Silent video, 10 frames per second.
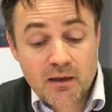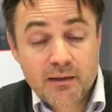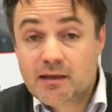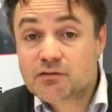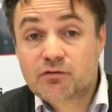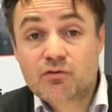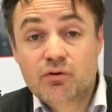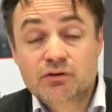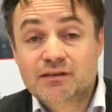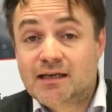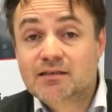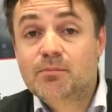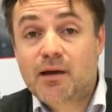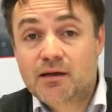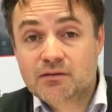Yes, of course. That's a
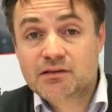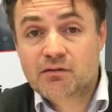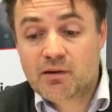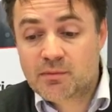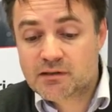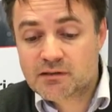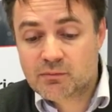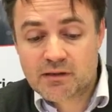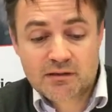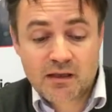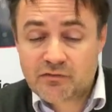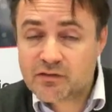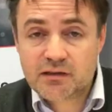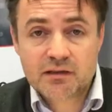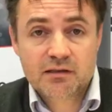bioceramics. We
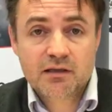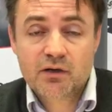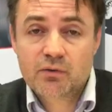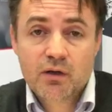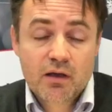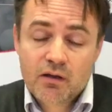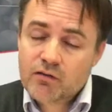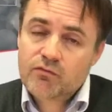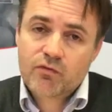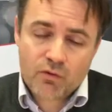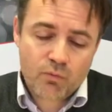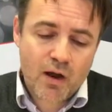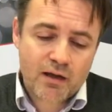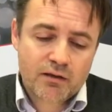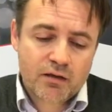definitely know for a
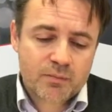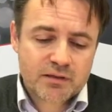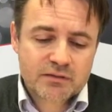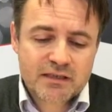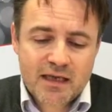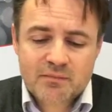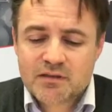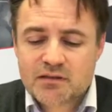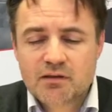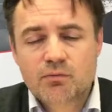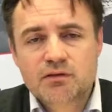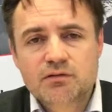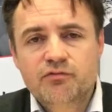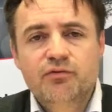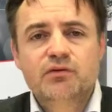while now because MTA was
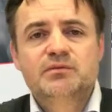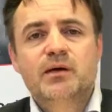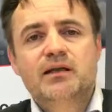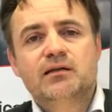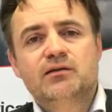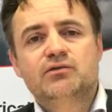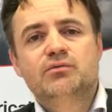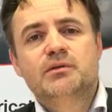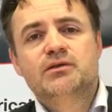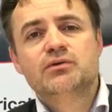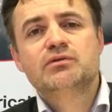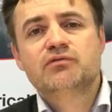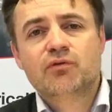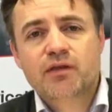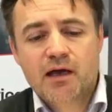the first material to be used
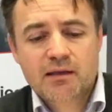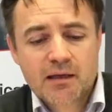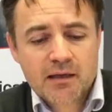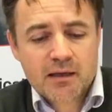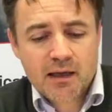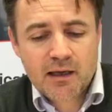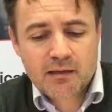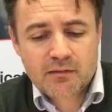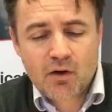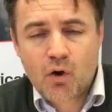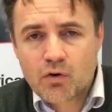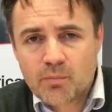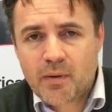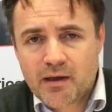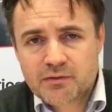for that. And all the
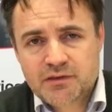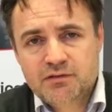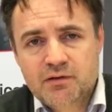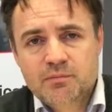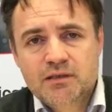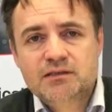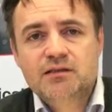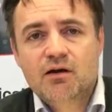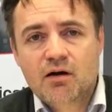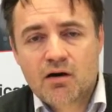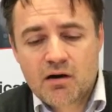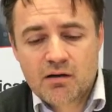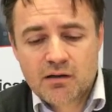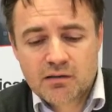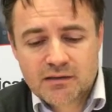bioceramics are
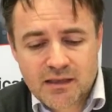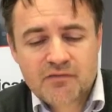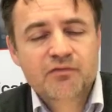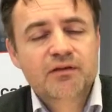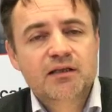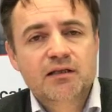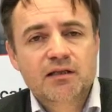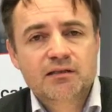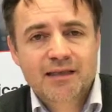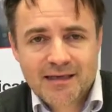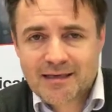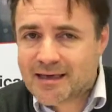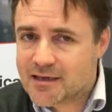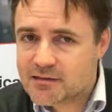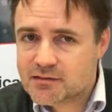definitely
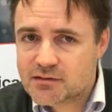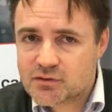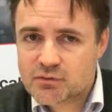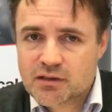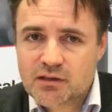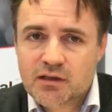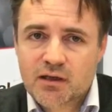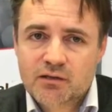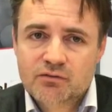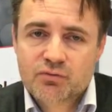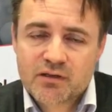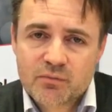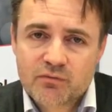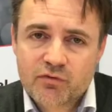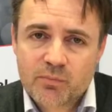dedicated to the
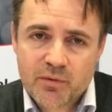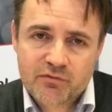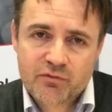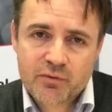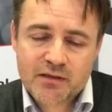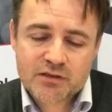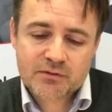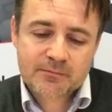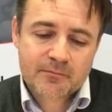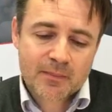treatment for perforation.